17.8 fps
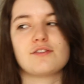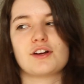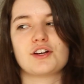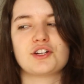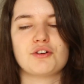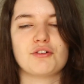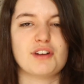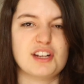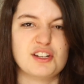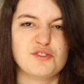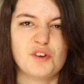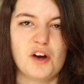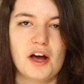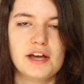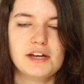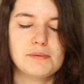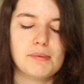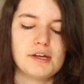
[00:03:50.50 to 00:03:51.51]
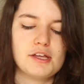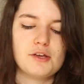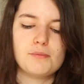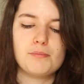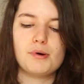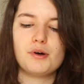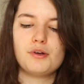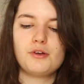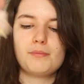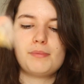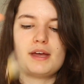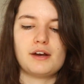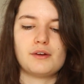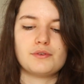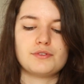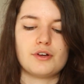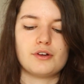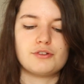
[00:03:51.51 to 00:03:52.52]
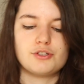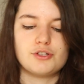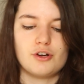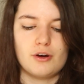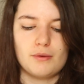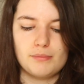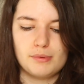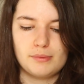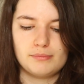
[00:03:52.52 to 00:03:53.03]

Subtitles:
are actually already dried, but you put your petals on top,